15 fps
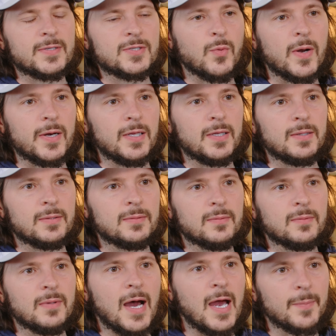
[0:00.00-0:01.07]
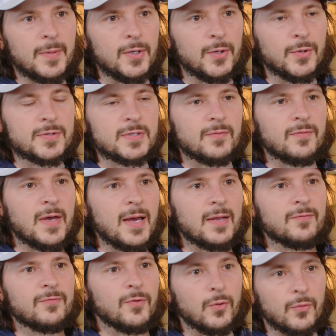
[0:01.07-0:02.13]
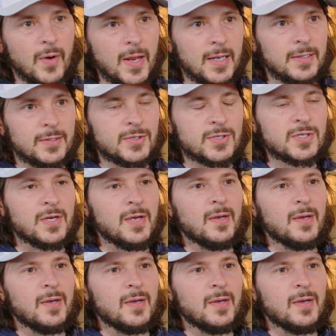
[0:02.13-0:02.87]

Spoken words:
20 IBUs of that full range.